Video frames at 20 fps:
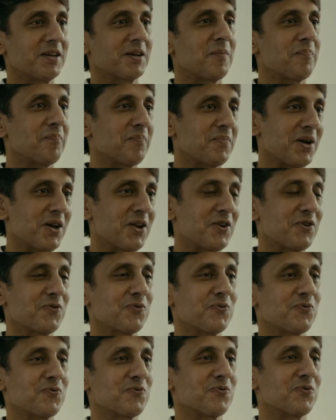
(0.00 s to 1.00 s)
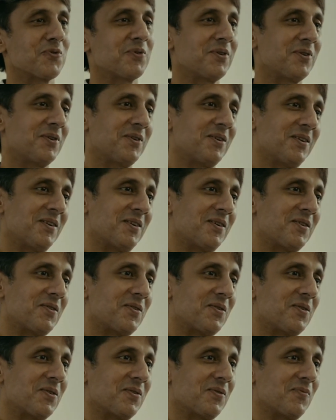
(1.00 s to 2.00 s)
compared to
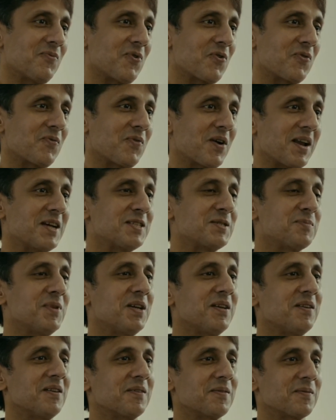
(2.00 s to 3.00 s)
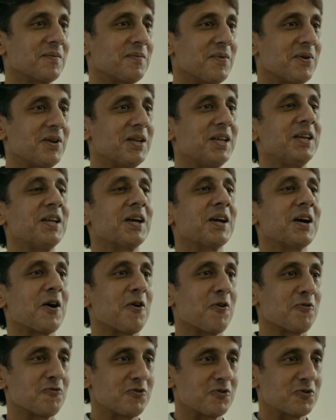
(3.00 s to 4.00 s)
what one has been reading
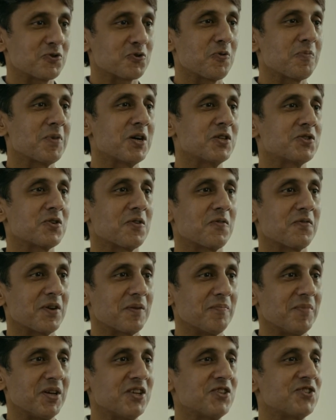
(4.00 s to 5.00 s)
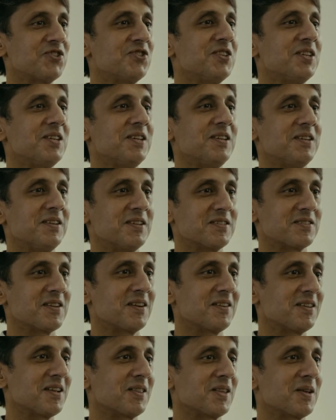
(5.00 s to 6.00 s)
out so much of Rameshji,
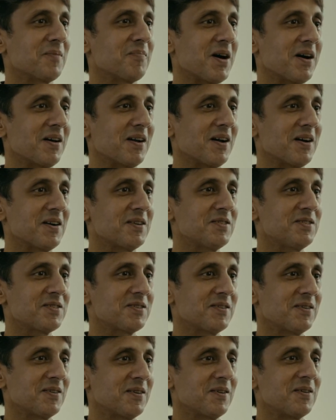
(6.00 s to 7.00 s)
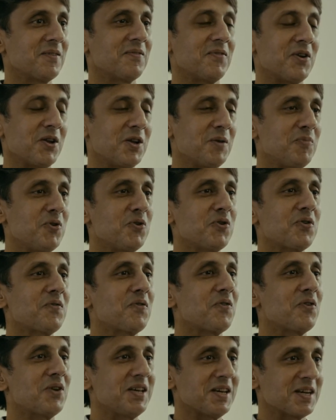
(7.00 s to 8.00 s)
Nisargadatta Maharaj, very
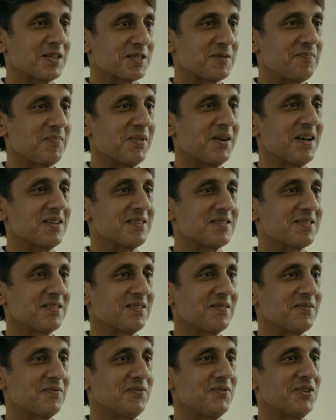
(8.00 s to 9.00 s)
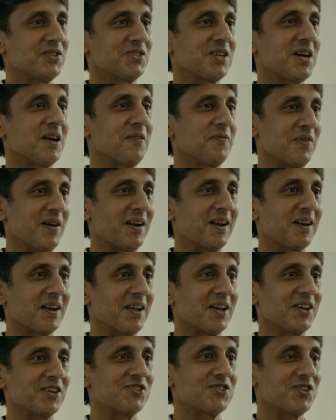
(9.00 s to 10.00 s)
beautifully expressed, which I felt
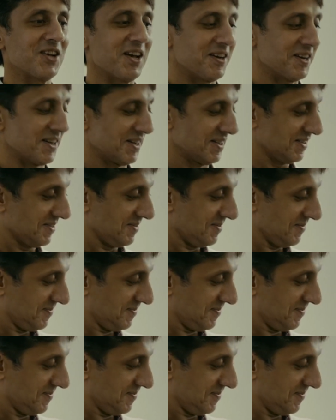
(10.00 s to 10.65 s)
like sharing.